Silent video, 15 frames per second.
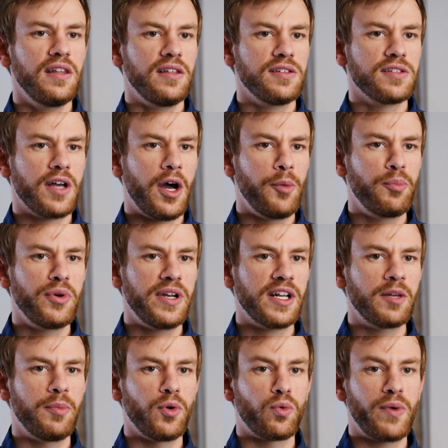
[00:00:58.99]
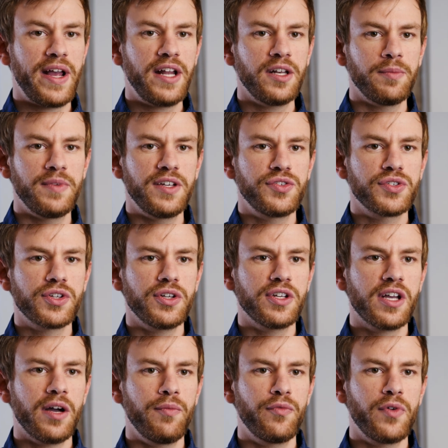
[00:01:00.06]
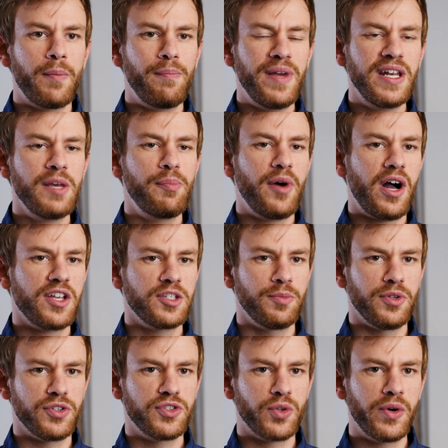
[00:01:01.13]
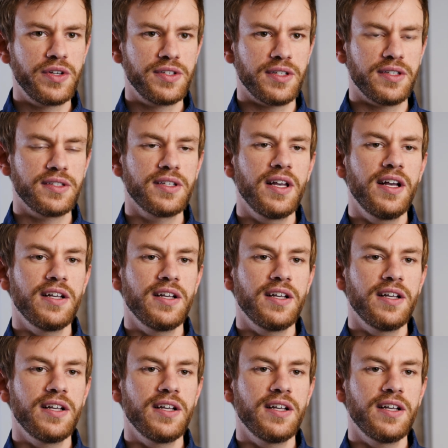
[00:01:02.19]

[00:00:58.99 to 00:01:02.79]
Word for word: This unpredictable randomness could come from many possible sources,